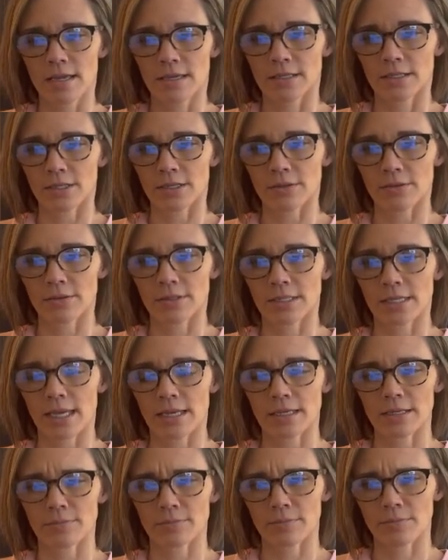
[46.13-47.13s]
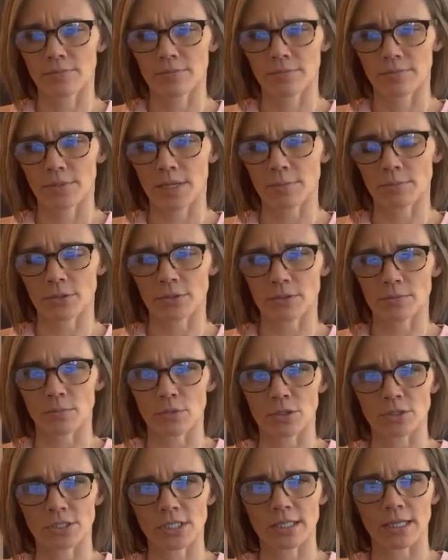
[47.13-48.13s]
you know, getting people
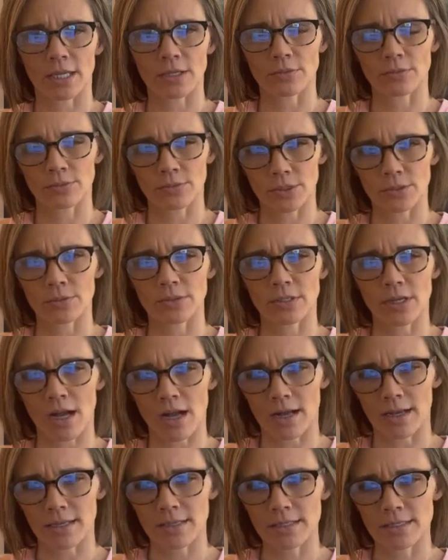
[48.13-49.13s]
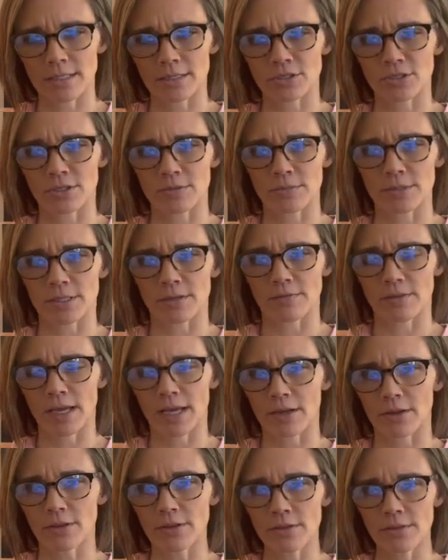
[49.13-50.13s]
more to like root cause in terms of
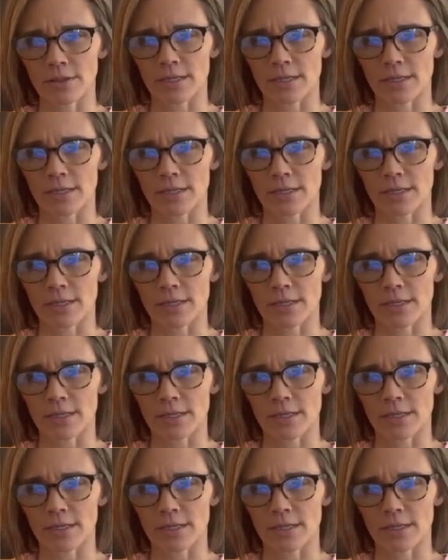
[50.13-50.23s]
health